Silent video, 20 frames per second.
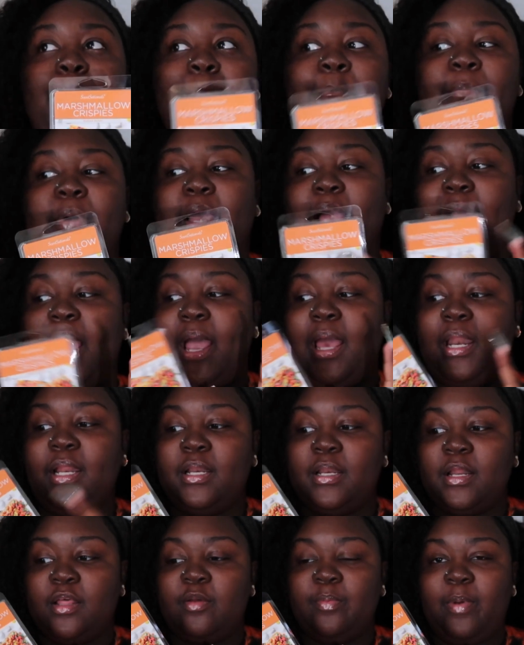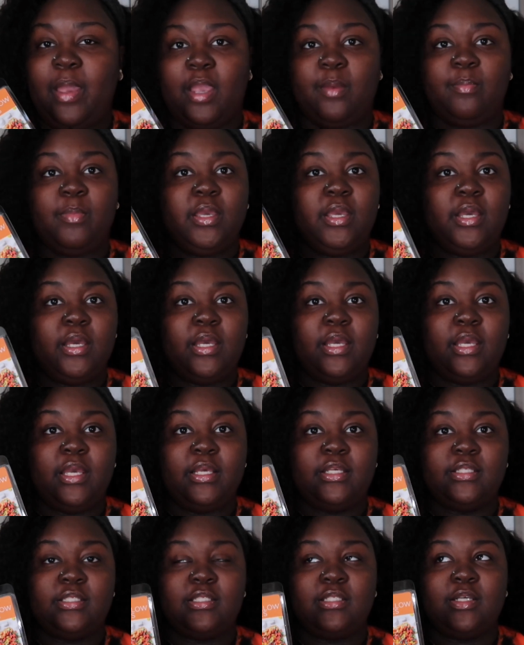But I had another pack
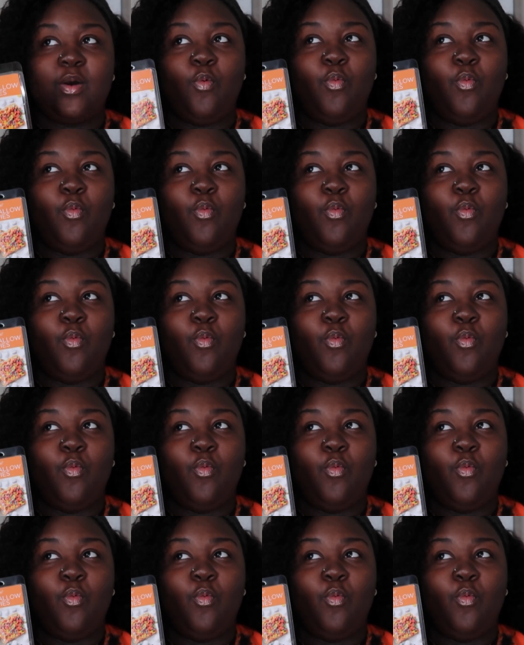because